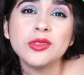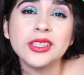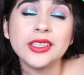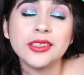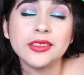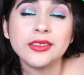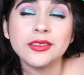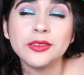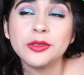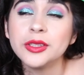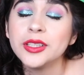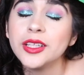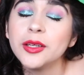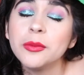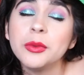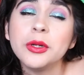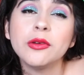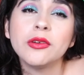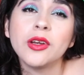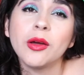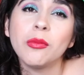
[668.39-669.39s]
like you can let
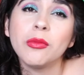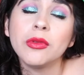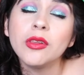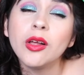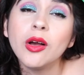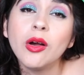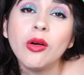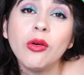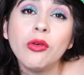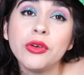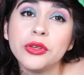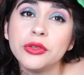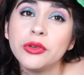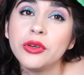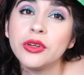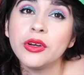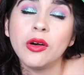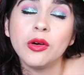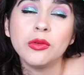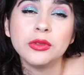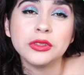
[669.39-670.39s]
me know down below, or you
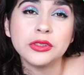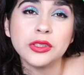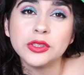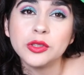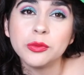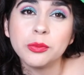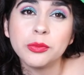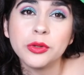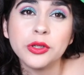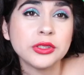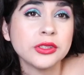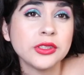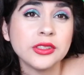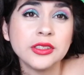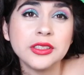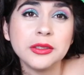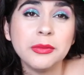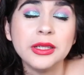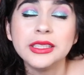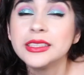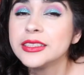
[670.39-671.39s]
can always also
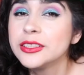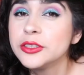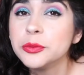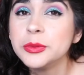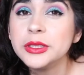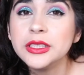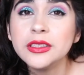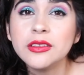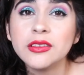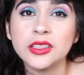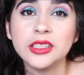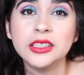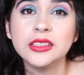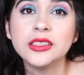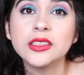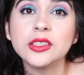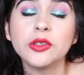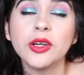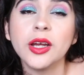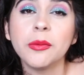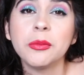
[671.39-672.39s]
personally message me on
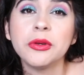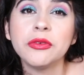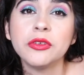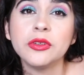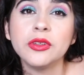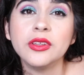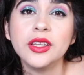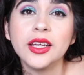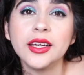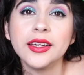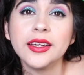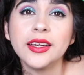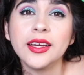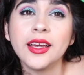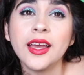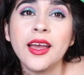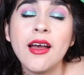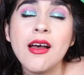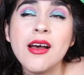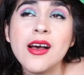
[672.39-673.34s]
Instagram if you'd like.